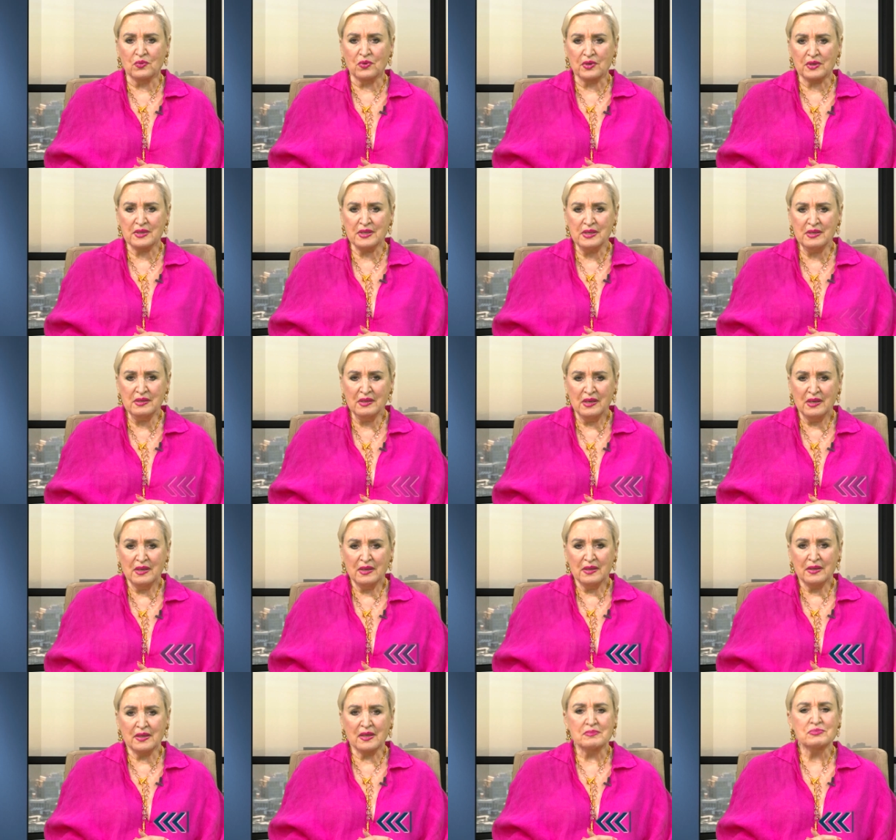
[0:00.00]
Warnke,
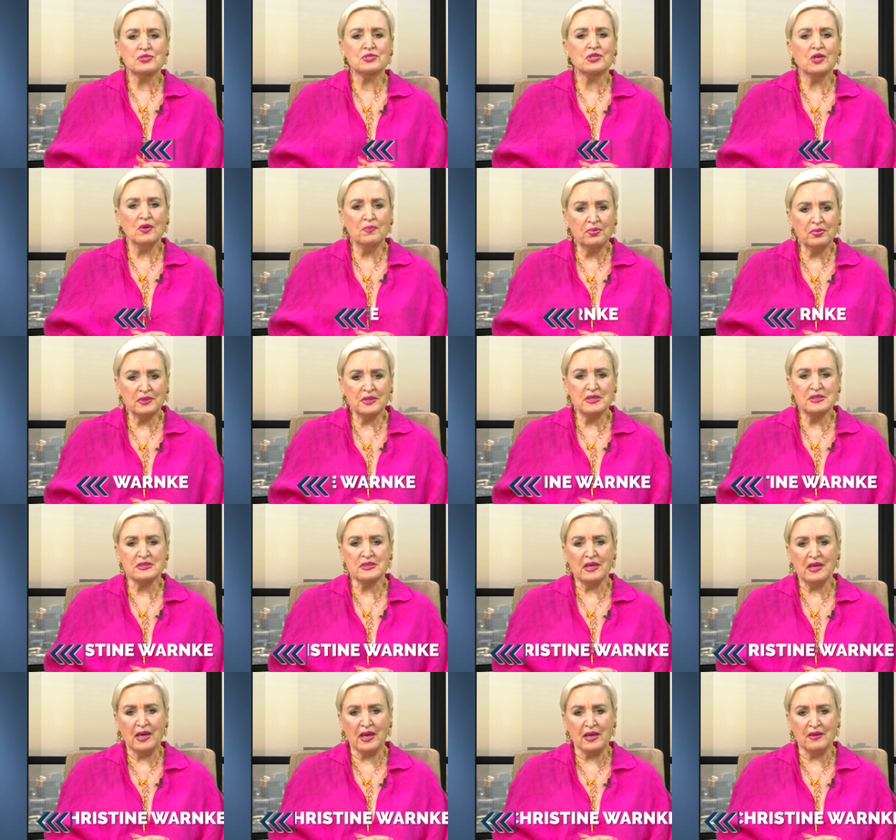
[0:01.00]
and I'm so pleased
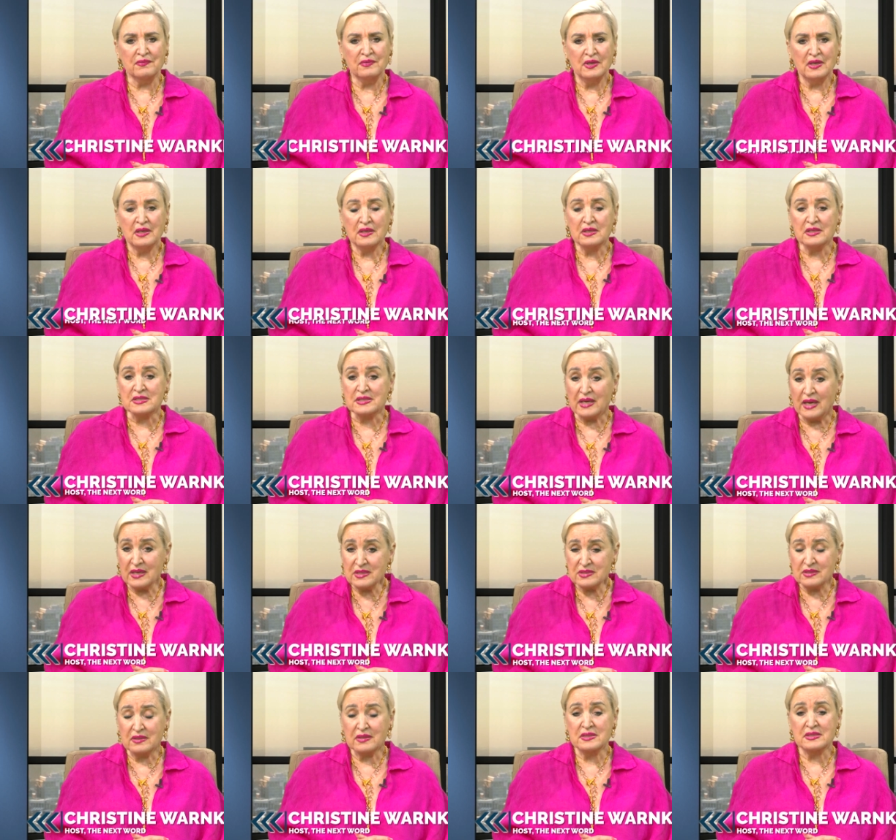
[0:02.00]
to have His
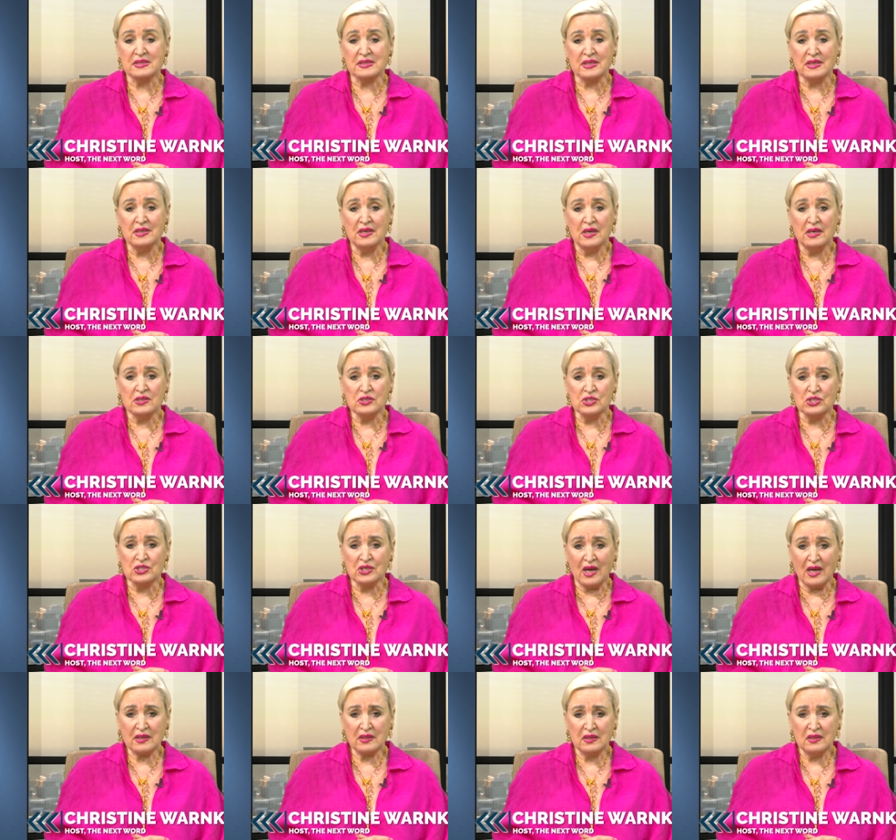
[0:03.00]
Excellency
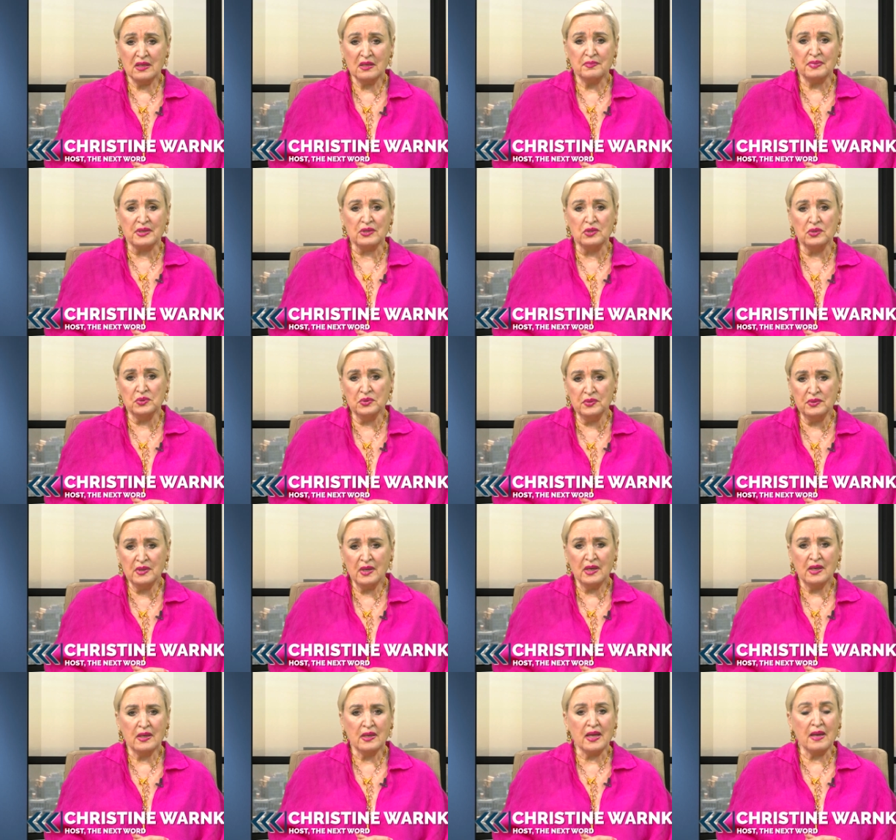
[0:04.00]
Jacques Pitteloud,
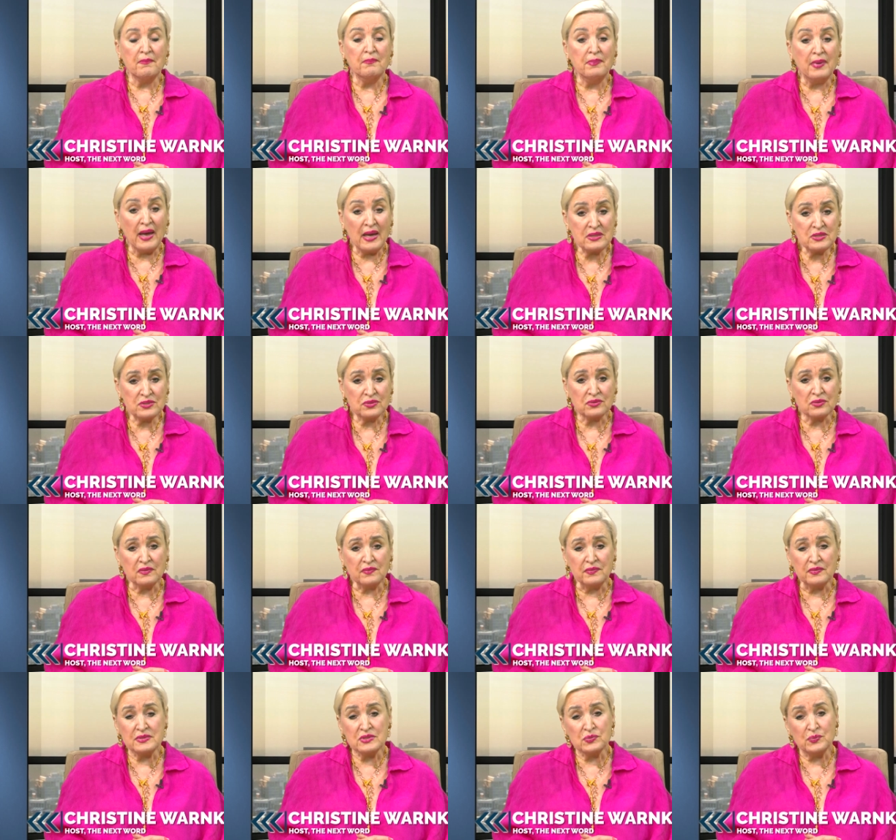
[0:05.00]
Ambassador
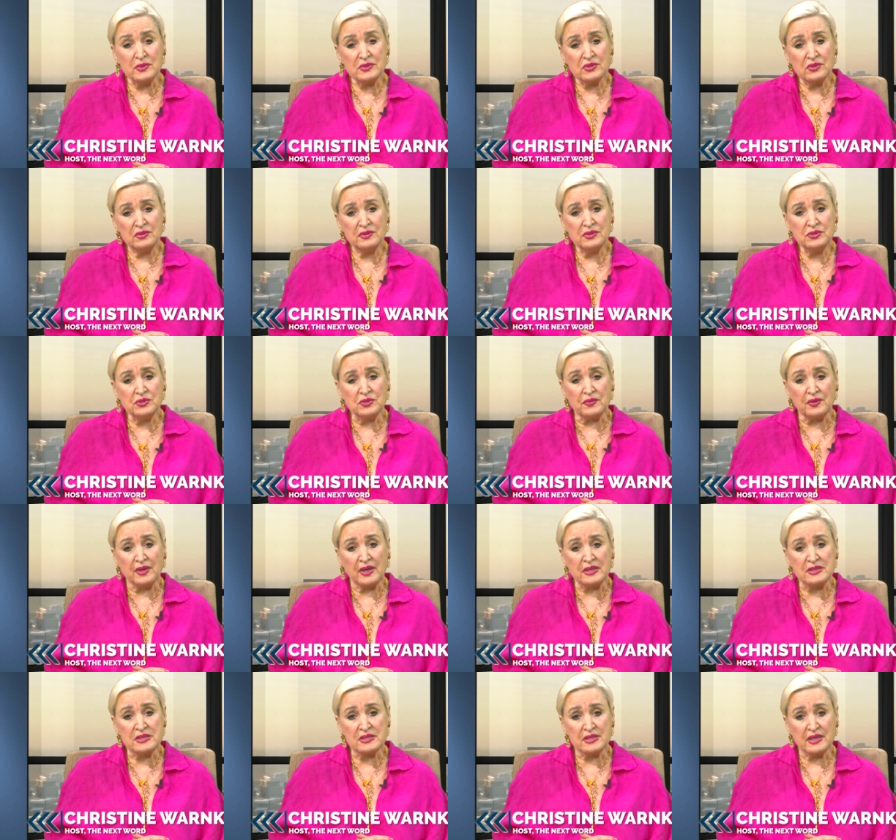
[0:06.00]
of Switzerland to the
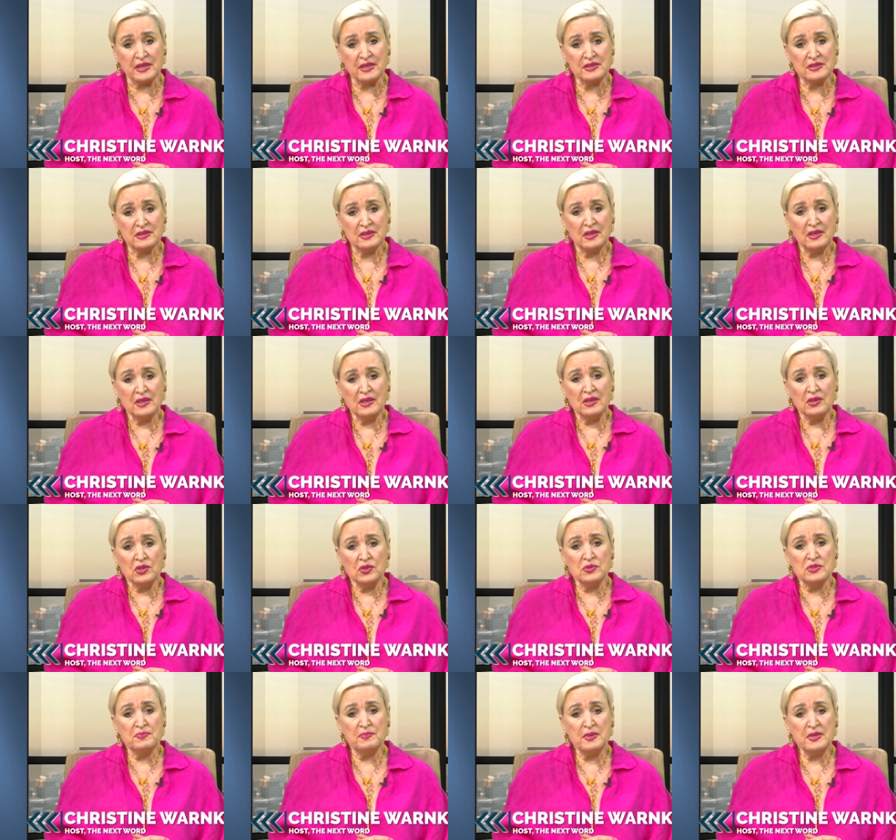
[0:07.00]
United States,
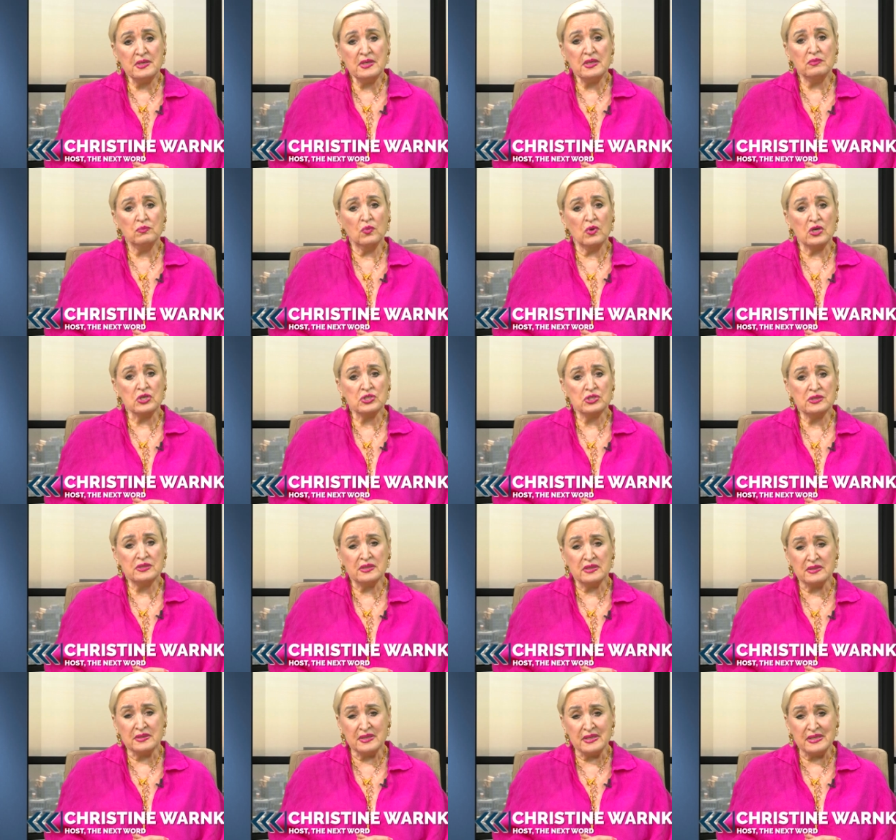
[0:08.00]
who's been in
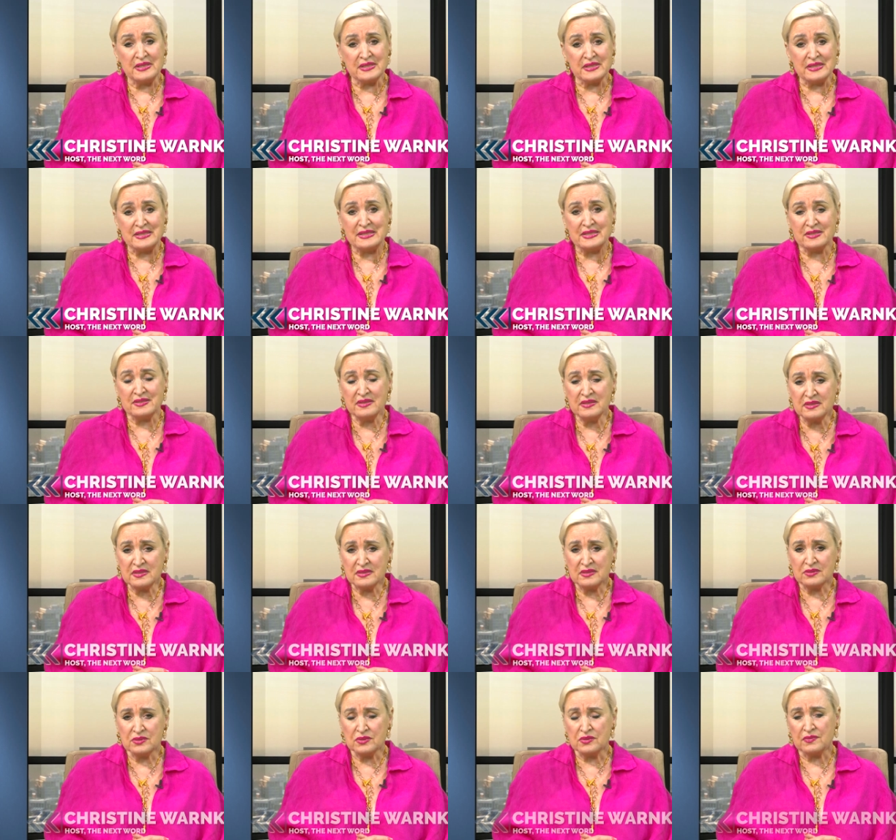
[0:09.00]
Washington, D.C.
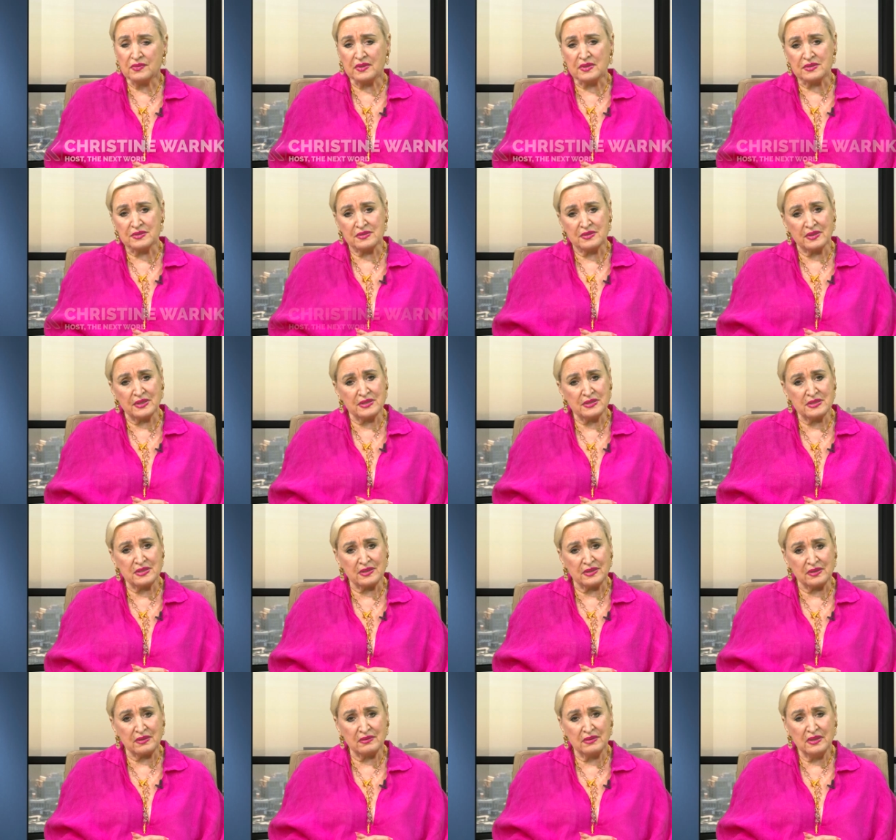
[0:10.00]
since
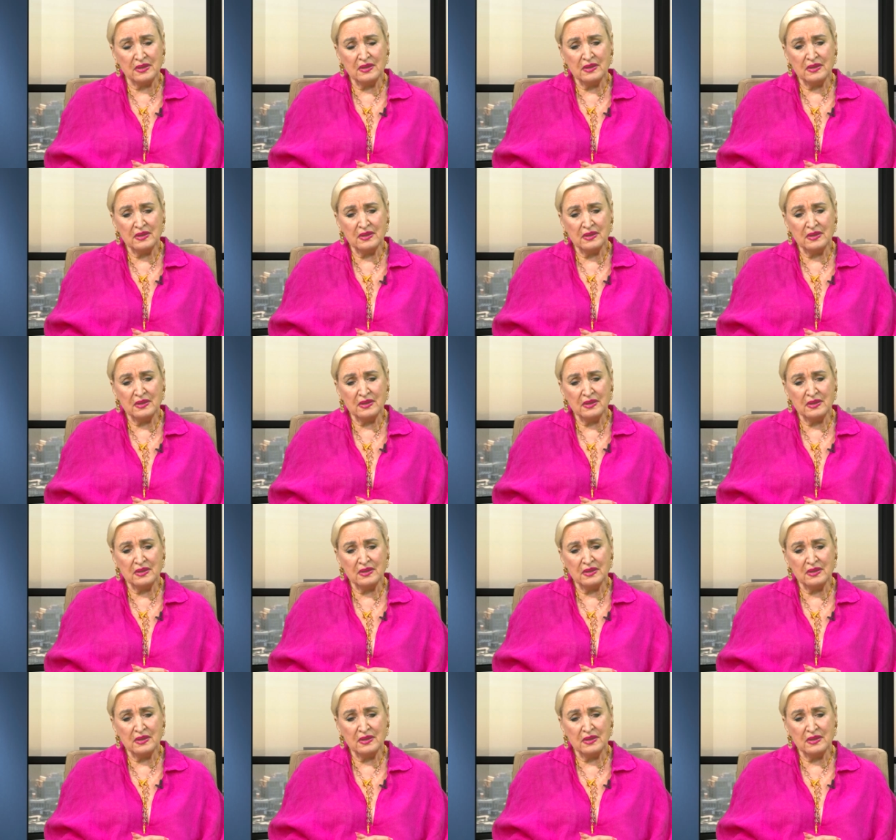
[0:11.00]
2019.